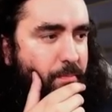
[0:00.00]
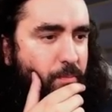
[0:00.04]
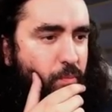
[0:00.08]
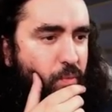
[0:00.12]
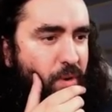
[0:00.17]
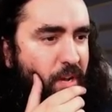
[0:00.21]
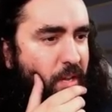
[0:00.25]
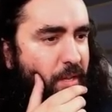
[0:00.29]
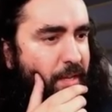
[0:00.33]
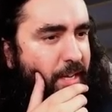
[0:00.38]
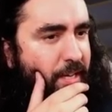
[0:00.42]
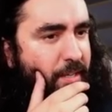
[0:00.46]

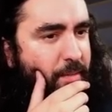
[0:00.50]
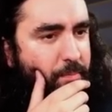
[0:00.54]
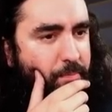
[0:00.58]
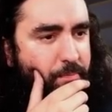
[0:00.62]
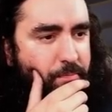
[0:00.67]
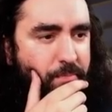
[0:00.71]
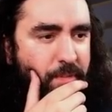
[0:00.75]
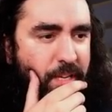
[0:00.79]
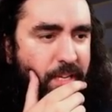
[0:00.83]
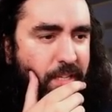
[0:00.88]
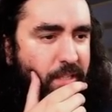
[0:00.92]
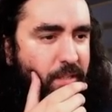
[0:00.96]
Well, that
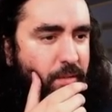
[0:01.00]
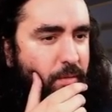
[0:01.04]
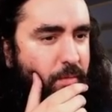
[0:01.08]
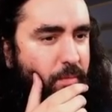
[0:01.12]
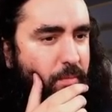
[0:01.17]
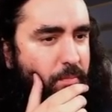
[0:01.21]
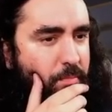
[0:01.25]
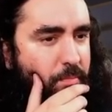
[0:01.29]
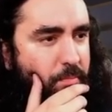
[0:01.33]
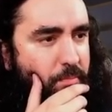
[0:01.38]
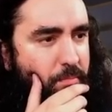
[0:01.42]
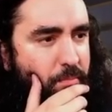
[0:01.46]
that's
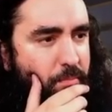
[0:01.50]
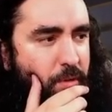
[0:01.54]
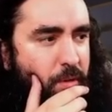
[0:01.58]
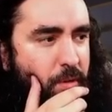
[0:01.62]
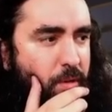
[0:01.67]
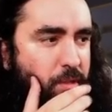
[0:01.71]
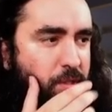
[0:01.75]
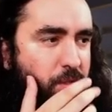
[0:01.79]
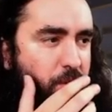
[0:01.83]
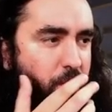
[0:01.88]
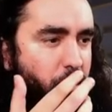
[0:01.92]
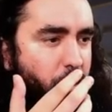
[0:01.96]

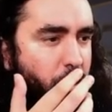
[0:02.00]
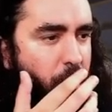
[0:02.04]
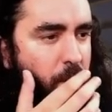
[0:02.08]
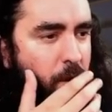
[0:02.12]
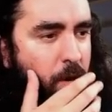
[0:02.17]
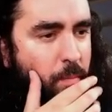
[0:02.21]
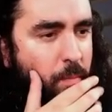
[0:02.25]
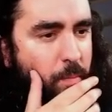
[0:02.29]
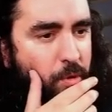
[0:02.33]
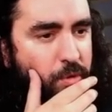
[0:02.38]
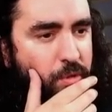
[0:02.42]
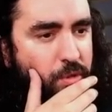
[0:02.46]
also
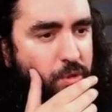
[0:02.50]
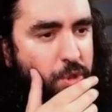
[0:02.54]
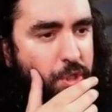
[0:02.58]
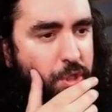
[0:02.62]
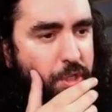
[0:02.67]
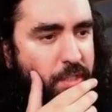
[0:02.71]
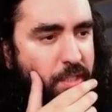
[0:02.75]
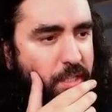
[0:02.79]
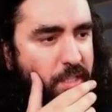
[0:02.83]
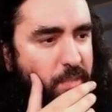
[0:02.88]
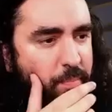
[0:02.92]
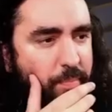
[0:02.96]
almost
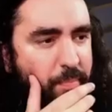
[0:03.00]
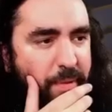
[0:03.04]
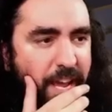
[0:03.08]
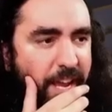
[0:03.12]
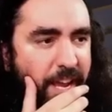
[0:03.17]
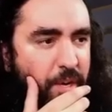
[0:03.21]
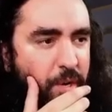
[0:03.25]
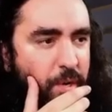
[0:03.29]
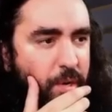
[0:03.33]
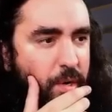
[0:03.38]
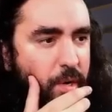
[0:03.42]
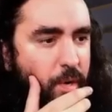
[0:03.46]
just as
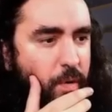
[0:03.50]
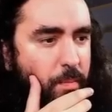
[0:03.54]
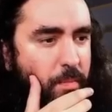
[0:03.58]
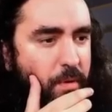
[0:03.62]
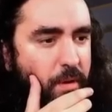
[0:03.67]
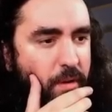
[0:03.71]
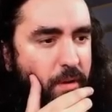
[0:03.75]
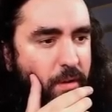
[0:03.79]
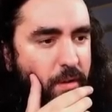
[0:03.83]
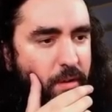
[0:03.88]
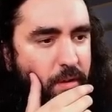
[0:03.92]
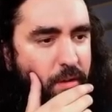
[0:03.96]
bad, you
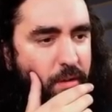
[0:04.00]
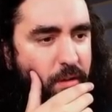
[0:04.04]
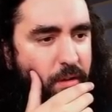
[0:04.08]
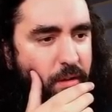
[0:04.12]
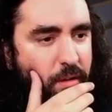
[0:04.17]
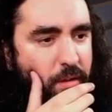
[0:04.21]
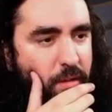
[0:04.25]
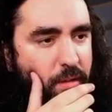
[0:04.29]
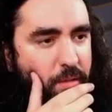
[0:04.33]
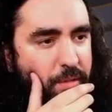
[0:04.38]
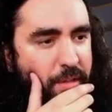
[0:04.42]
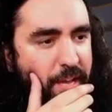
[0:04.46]
know.
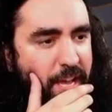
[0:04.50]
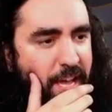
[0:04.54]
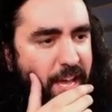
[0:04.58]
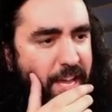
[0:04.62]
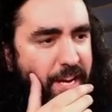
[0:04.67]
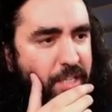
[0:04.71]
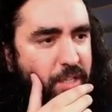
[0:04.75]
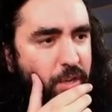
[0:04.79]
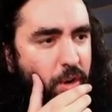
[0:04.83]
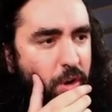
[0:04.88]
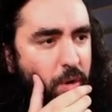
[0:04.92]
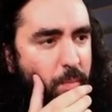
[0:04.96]
That
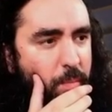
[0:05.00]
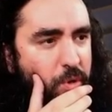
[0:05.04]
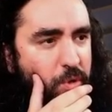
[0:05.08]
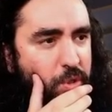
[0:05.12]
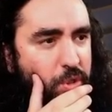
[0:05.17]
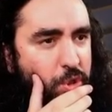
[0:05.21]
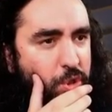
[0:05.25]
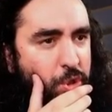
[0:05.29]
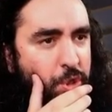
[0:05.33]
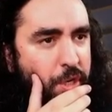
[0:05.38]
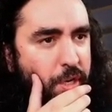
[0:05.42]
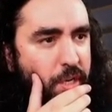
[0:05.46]
is
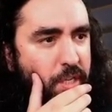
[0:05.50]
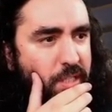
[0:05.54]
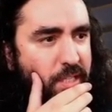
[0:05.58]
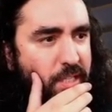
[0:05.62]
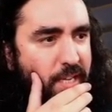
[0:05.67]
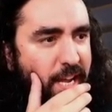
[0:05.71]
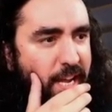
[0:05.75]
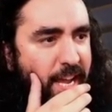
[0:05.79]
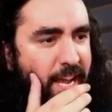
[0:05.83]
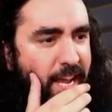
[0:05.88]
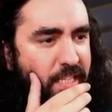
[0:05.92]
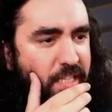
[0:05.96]
almost
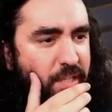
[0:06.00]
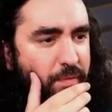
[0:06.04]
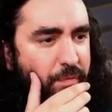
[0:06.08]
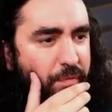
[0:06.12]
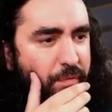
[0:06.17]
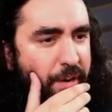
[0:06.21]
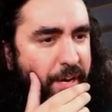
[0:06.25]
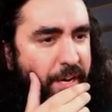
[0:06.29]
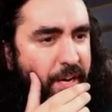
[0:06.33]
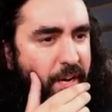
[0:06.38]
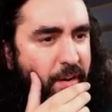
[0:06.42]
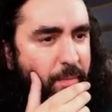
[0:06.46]
just as
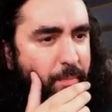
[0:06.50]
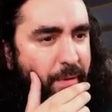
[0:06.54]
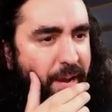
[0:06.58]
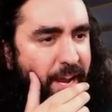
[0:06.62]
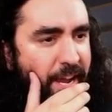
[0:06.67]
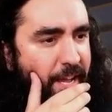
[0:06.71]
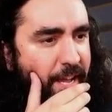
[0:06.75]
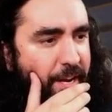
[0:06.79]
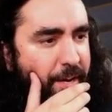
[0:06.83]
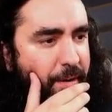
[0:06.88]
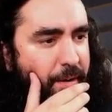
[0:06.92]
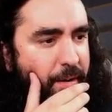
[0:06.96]
freaking
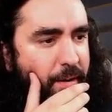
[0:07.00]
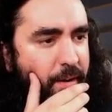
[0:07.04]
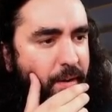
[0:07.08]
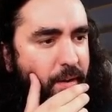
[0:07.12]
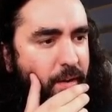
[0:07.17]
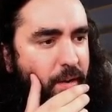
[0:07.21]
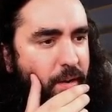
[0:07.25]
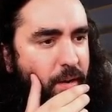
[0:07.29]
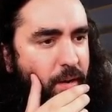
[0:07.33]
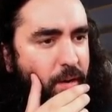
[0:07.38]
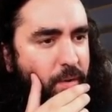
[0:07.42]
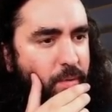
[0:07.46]
bad.
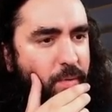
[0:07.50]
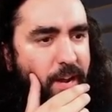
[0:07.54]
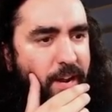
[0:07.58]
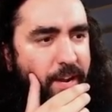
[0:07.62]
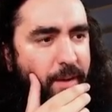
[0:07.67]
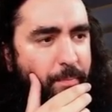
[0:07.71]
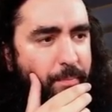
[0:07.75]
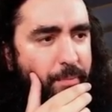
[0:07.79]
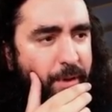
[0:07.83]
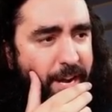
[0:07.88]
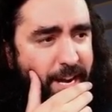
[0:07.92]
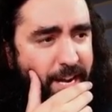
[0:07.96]
Alright,
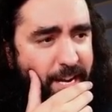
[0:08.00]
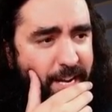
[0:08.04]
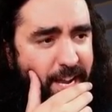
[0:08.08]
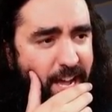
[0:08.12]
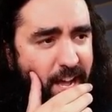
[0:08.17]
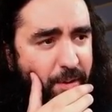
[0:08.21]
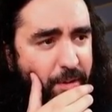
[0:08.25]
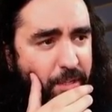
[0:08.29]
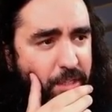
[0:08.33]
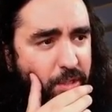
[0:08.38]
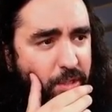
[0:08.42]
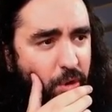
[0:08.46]
I'm bringing
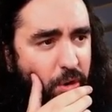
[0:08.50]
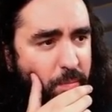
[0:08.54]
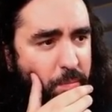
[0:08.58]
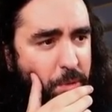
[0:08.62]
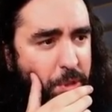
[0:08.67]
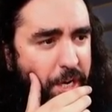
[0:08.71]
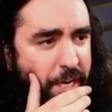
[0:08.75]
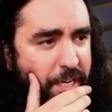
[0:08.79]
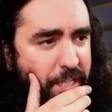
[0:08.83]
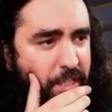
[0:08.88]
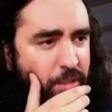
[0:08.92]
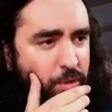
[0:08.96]
down the
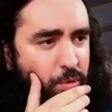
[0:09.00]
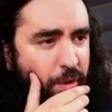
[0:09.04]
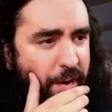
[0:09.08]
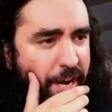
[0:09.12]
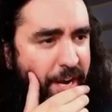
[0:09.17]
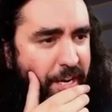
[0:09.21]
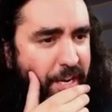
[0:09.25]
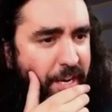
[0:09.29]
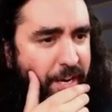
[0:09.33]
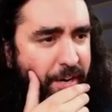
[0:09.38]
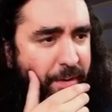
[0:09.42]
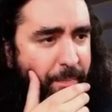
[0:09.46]
Stormchaser
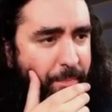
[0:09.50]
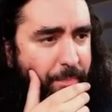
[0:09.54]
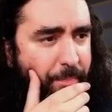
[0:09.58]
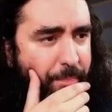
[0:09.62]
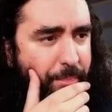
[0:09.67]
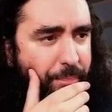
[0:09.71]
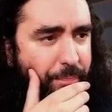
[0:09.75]
Drake here.